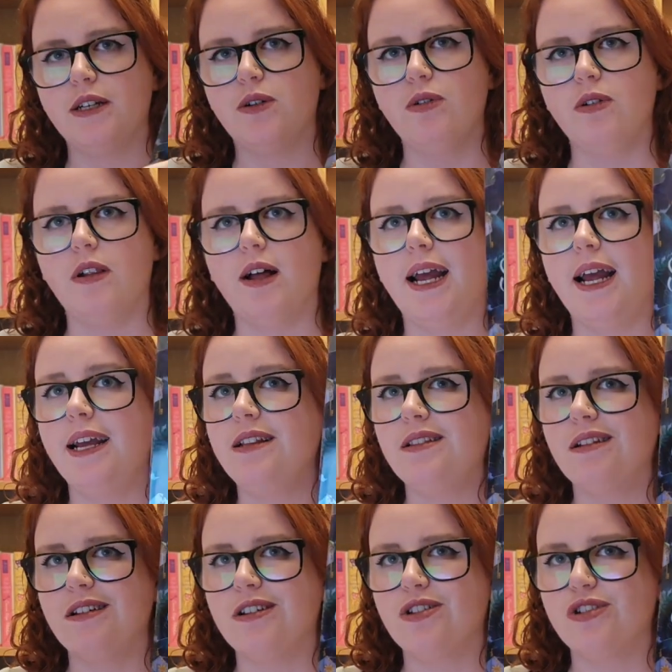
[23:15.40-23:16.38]
cool. I hate
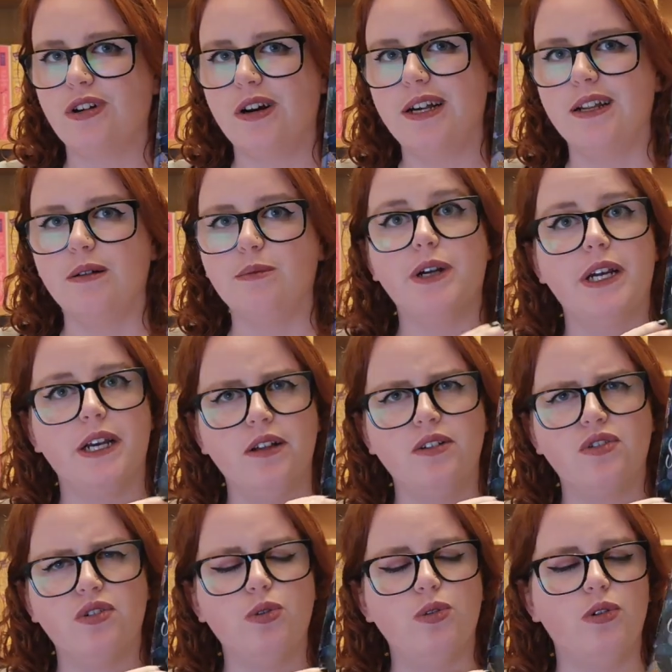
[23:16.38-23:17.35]
that it's shiny, but it
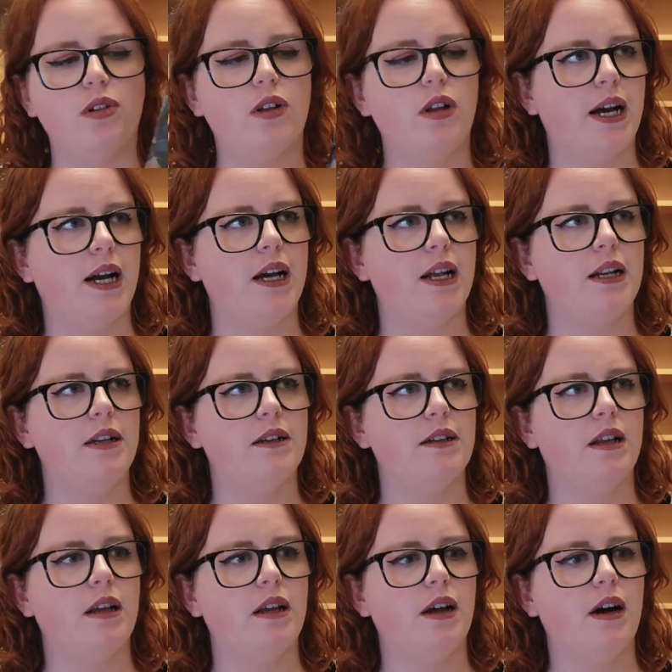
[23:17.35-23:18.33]
is cool.
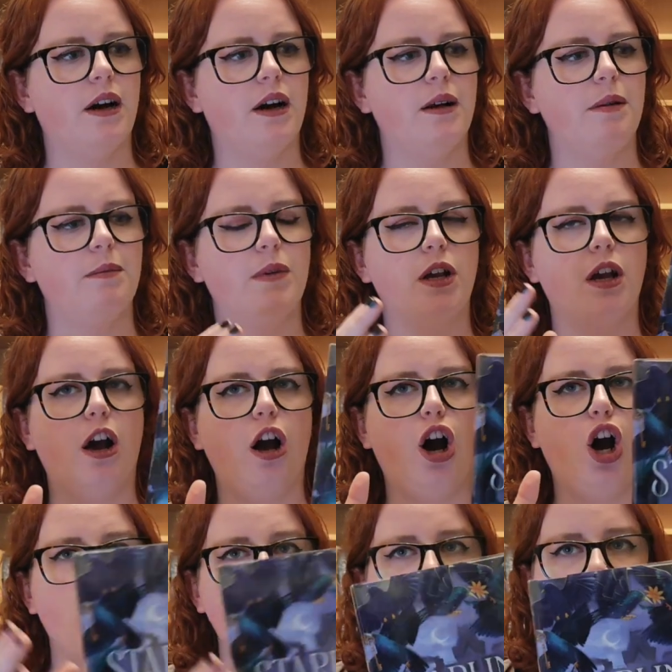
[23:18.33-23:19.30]
And I'm
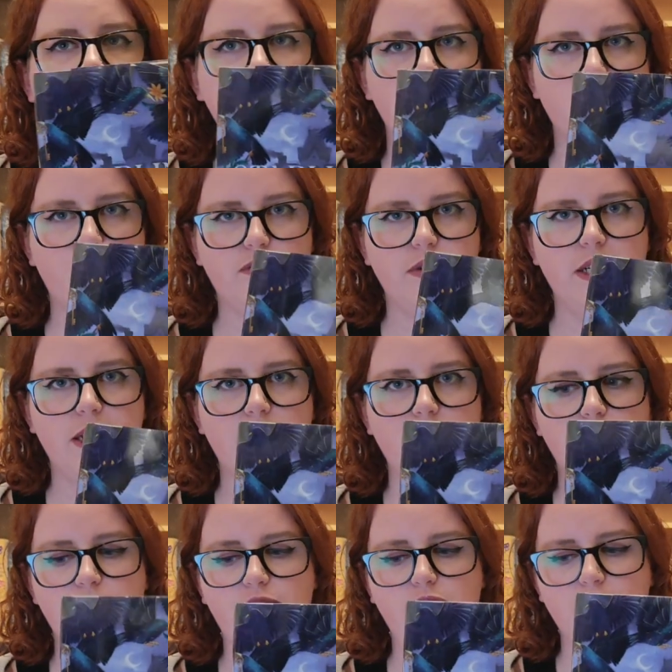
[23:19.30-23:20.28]
hoping to read
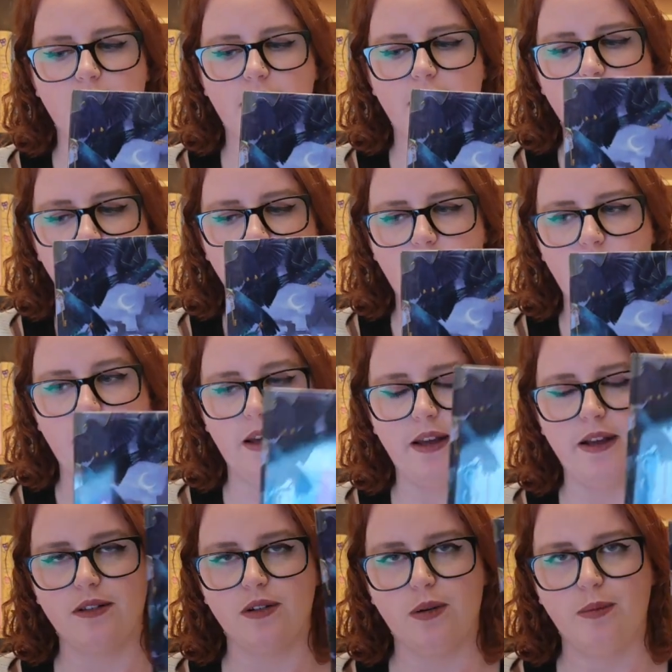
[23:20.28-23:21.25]
this before the end of the year.
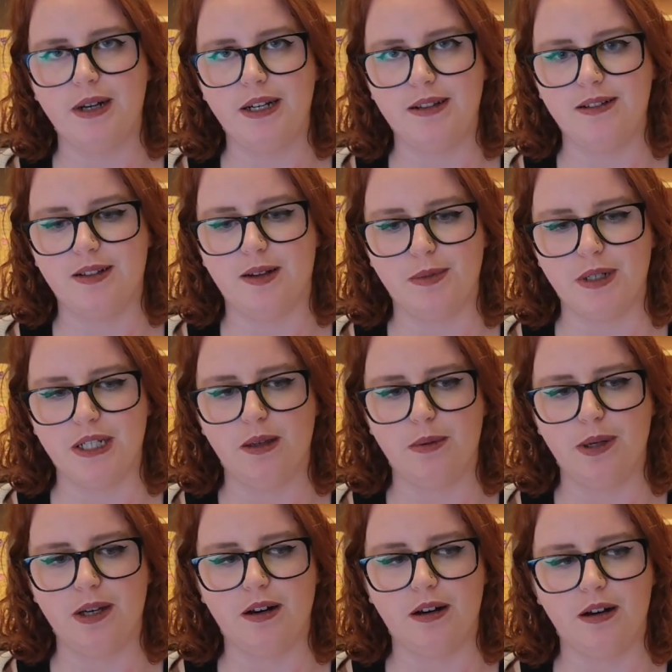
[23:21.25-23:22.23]
It's on my December
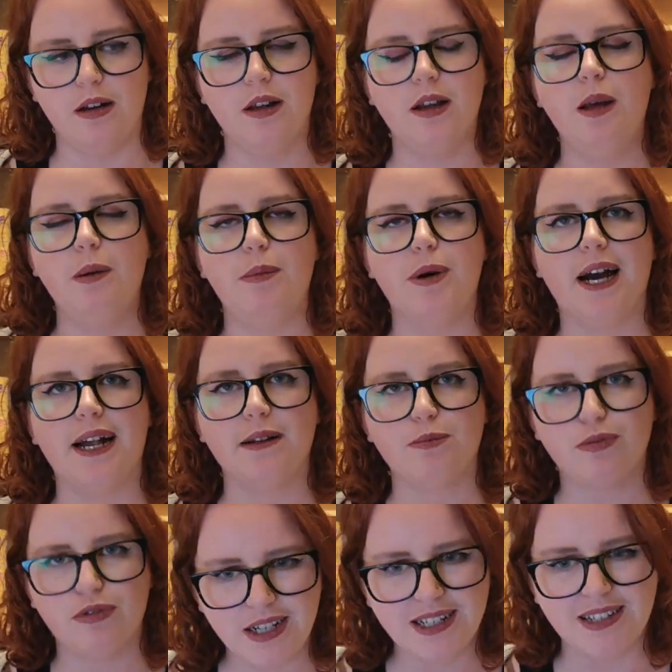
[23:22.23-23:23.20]
TBR, but at
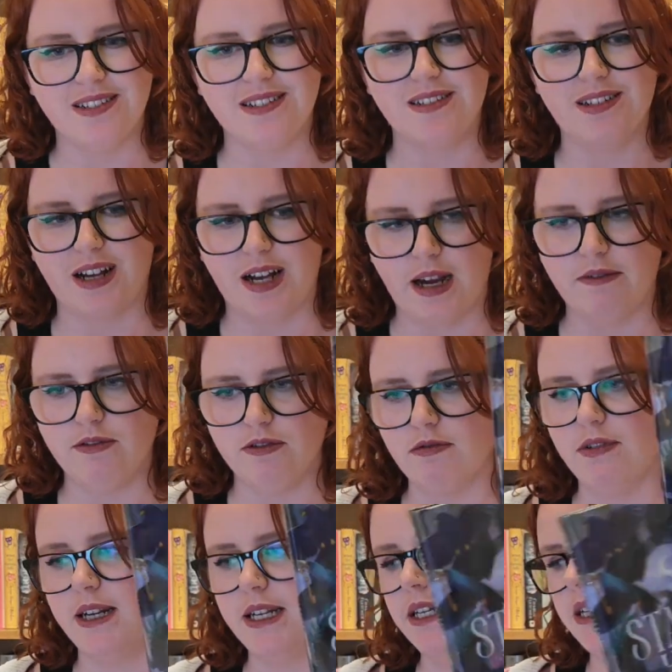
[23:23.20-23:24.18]
present I haven't
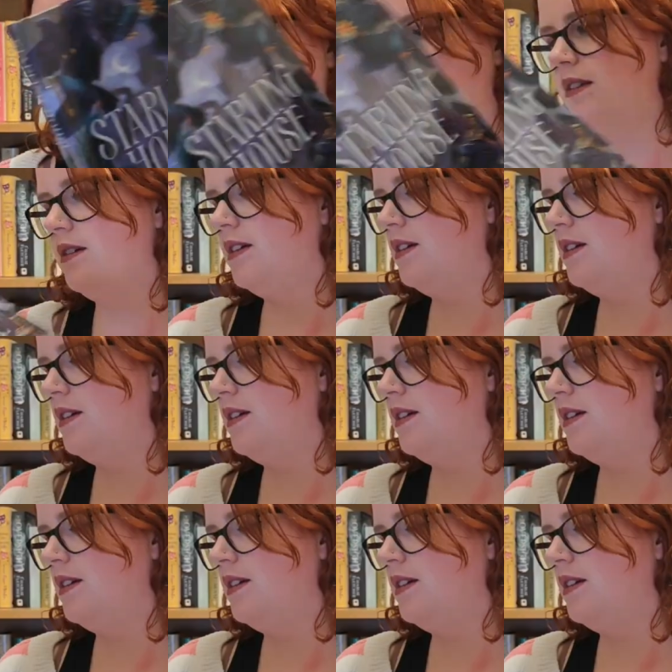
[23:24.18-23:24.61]
read it yet.